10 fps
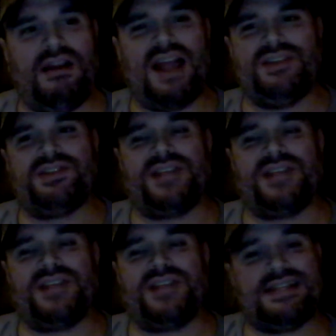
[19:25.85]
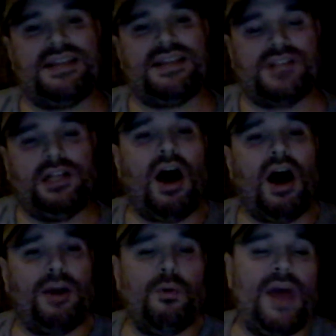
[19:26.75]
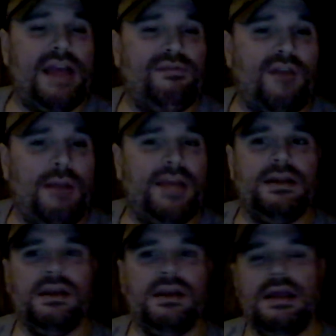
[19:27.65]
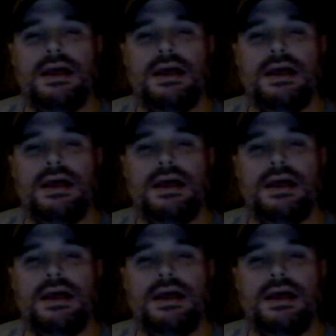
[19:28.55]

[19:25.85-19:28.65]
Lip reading: I just think it takes a lot away from it.